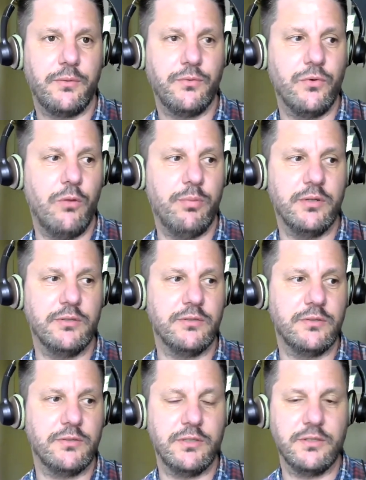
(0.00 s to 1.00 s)
to open
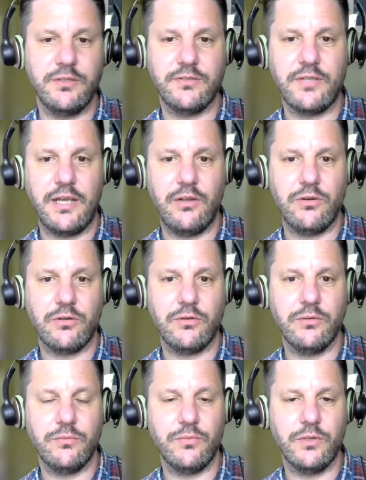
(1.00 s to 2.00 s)
this dialogue
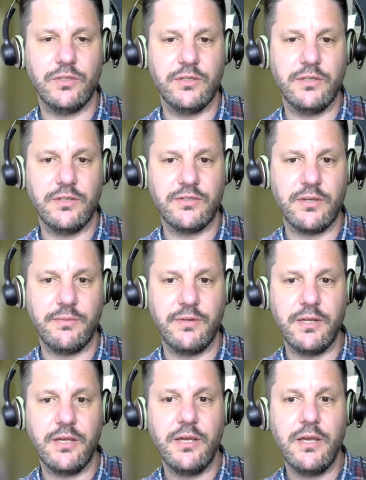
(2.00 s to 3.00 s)
with
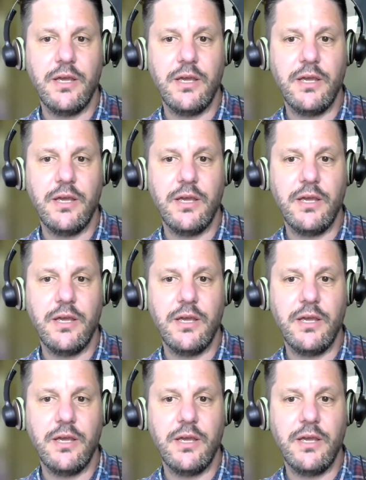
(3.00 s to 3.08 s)
Sabine,